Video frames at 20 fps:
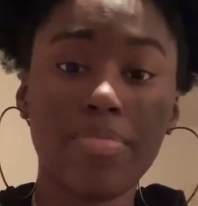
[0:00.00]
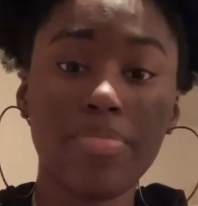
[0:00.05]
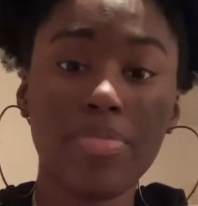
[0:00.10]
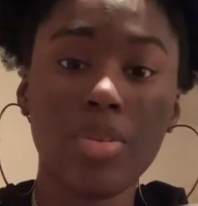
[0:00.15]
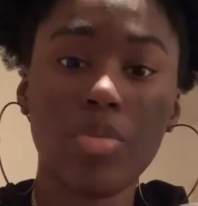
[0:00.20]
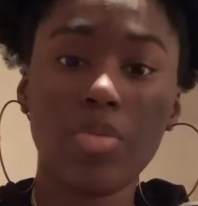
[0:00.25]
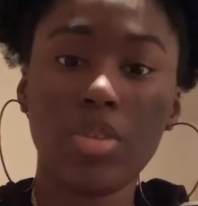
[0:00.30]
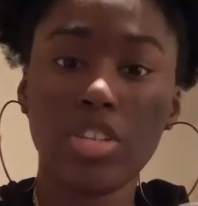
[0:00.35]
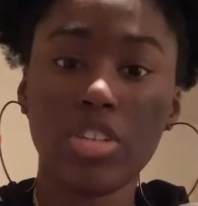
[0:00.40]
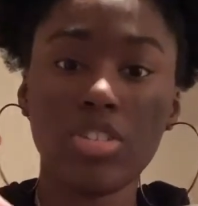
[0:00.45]

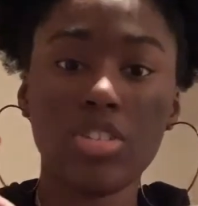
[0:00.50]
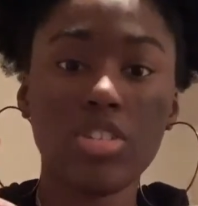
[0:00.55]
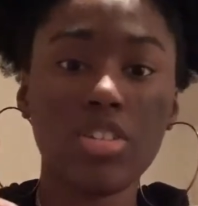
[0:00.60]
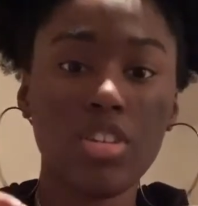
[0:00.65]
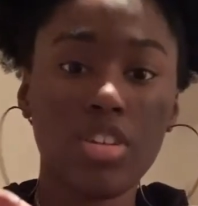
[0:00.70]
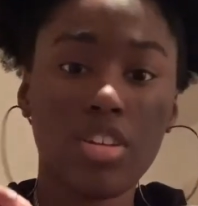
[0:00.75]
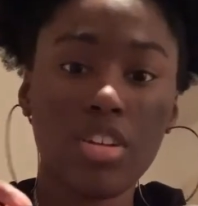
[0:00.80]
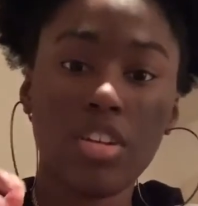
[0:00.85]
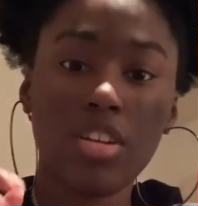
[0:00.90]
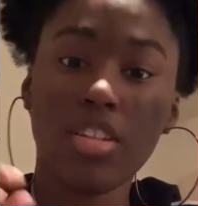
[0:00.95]
which
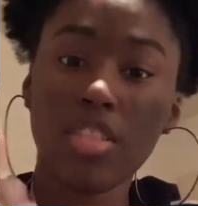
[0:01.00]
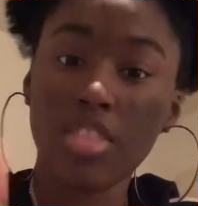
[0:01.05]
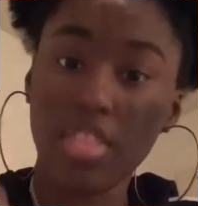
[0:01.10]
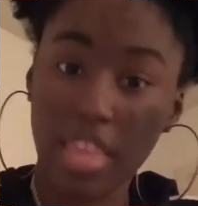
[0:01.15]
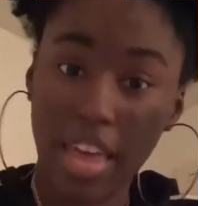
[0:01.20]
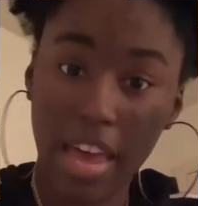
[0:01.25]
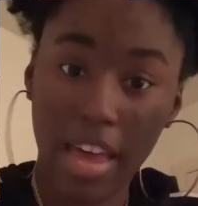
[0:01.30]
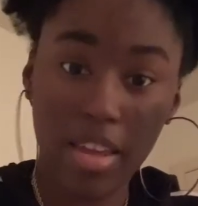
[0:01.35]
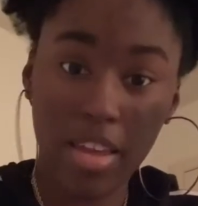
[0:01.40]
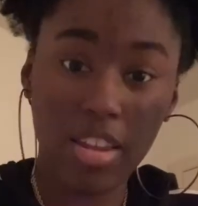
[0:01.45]

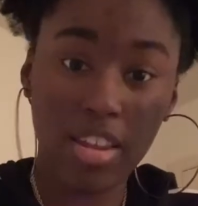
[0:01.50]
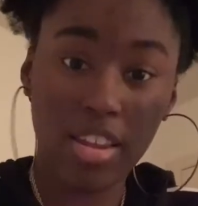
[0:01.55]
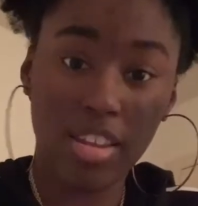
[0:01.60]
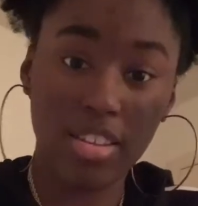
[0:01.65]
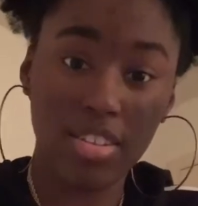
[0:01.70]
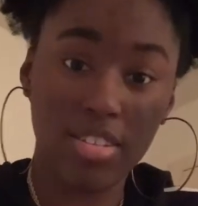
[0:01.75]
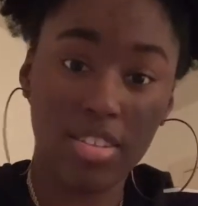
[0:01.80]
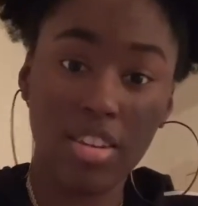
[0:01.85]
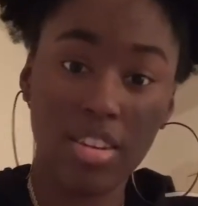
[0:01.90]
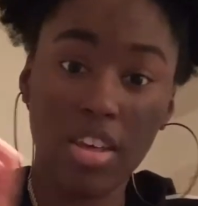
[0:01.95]
that
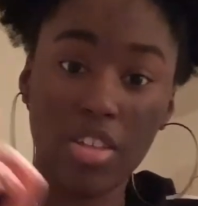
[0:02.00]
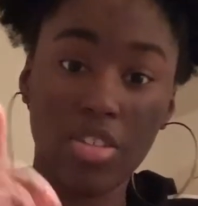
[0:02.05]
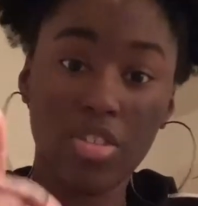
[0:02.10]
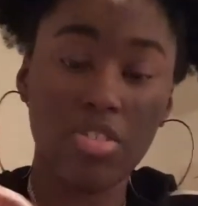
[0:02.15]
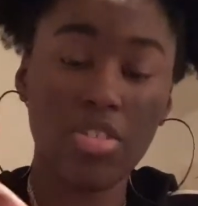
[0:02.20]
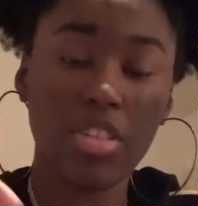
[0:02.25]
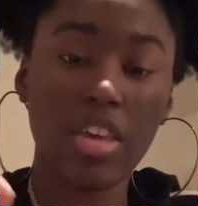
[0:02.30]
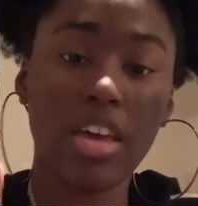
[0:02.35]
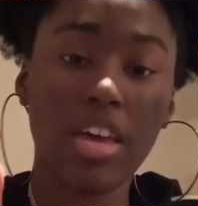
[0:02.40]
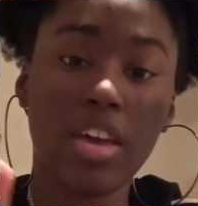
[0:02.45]
is another
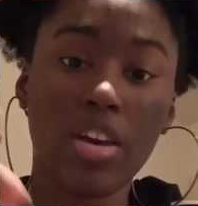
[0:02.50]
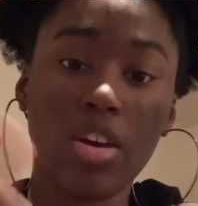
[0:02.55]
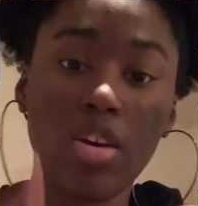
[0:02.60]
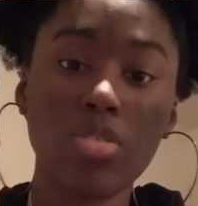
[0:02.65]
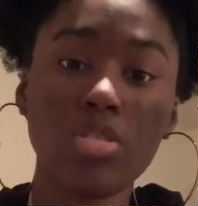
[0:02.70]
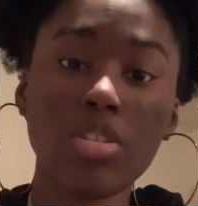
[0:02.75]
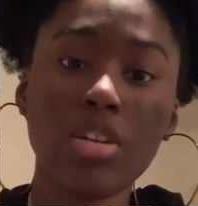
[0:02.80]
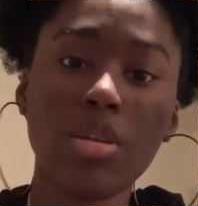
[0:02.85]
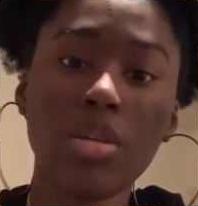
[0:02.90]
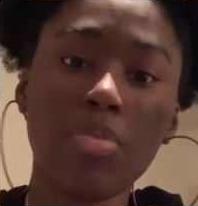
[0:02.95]
thing. It
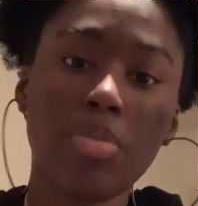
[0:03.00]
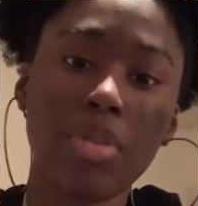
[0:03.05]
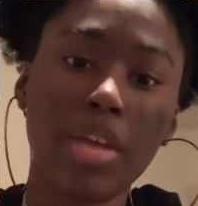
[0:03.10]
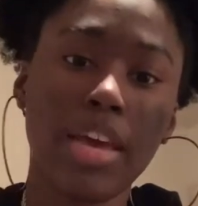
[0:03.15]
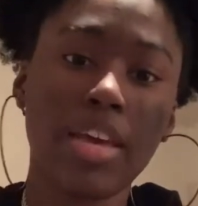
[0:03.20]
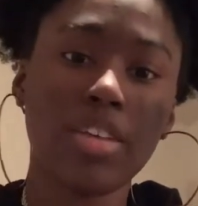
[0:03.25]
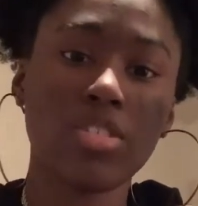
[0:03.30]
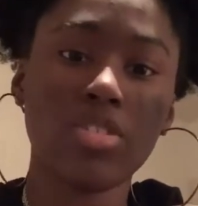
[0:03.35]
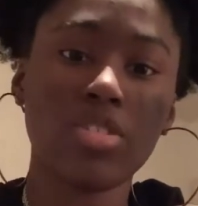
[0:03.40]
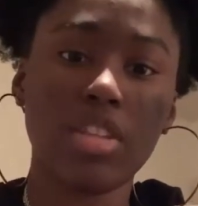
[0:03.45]
goes on a
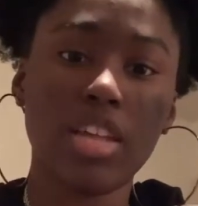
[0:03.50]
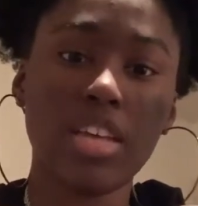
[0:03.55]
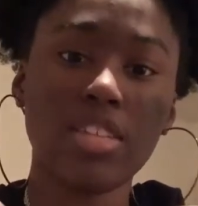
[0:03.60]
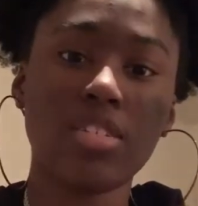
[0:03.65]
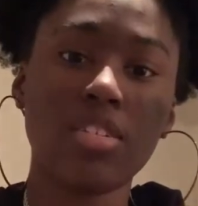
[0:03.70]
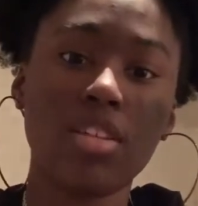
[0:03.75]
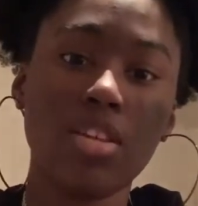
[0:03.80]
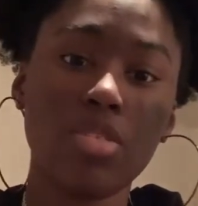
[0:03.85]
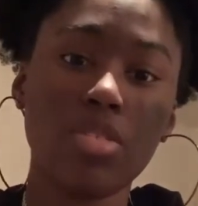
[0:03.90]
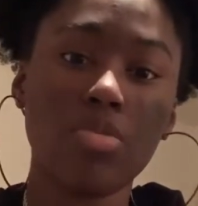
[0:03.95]
plane, so that's
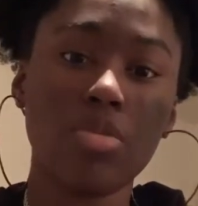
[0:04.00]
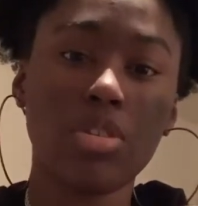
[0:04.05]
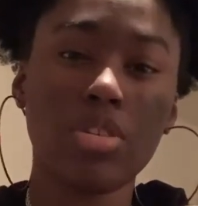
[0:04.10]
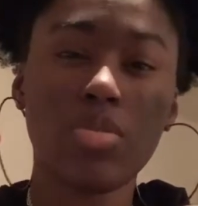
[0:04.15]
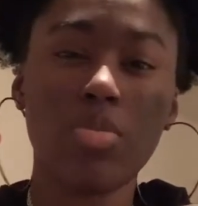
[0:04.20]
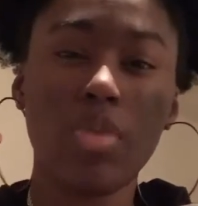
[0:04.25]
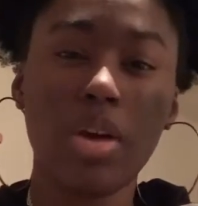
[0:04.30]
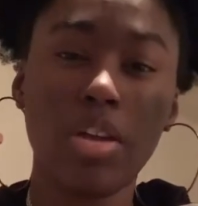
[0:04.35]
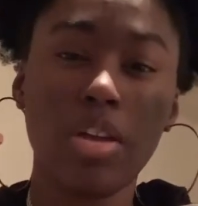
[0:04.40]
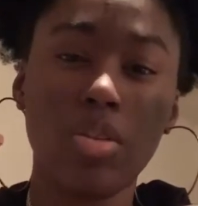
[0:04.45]
another
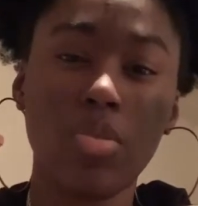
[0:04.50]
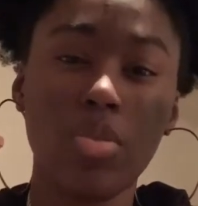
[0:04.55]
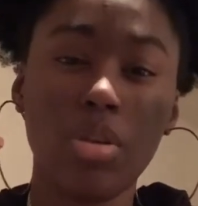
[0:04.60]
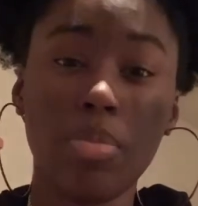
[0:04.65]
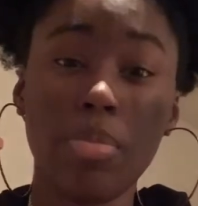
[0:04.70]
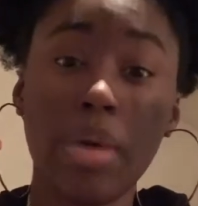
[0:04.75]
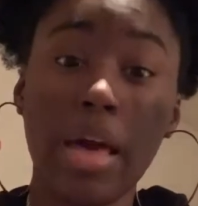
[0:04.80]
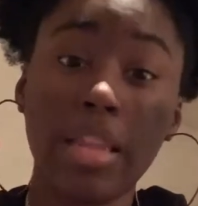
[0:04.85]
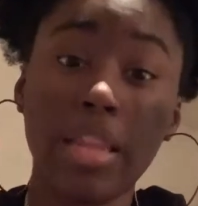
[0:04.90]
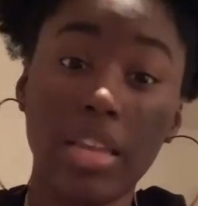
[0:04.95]
reason why you don't want to
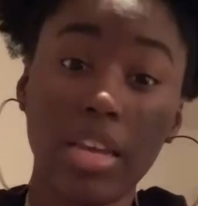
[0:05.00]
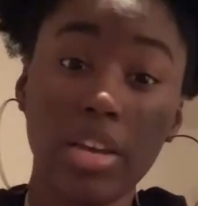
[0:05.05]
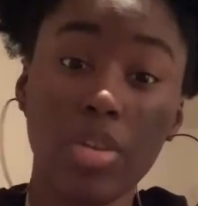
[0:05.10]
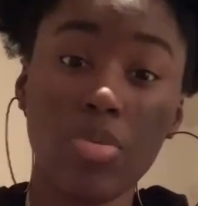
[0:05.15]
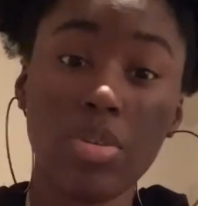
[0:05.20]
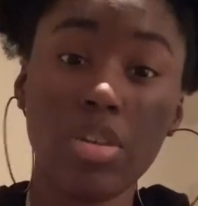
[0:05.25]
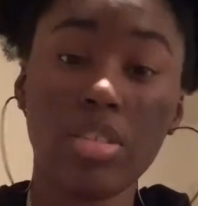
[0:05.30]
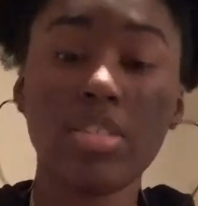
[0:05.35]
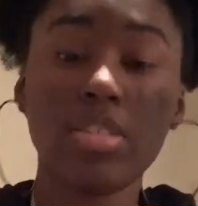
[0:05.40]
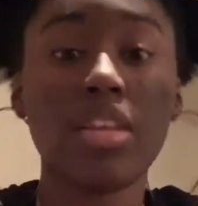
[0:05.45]
buy liquids.